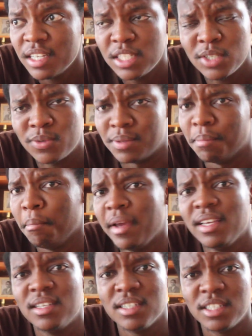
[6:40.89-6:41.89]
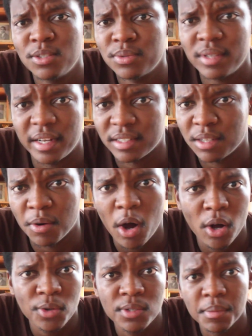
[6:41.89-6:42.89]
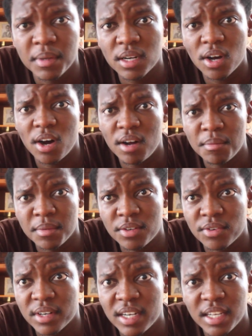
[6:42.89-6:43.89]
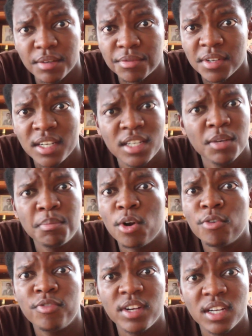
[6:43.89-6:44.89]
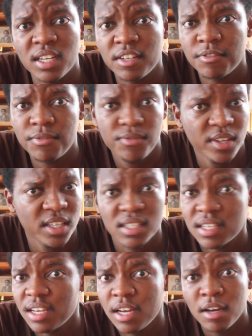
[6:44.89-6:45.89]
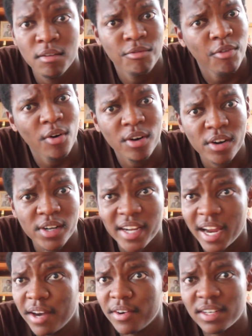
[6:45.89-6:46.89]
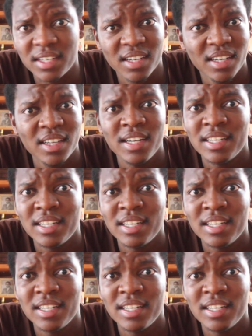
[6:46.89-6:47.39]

She was amazing. She was like the ultimate comic relief, perfect fit for her character.